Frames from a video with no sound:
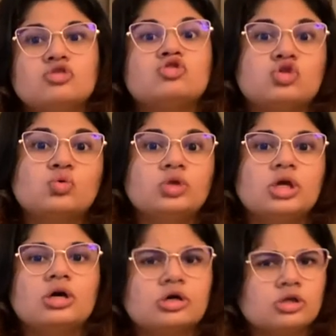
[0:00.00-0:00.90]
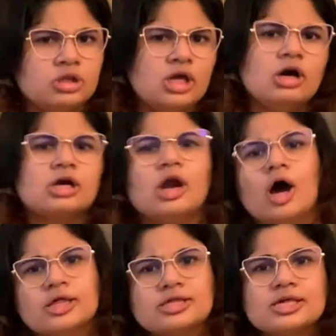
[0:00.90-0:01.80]
junior
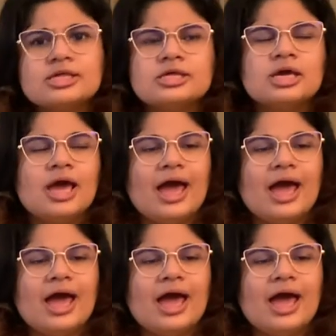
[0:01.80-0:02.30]
classes.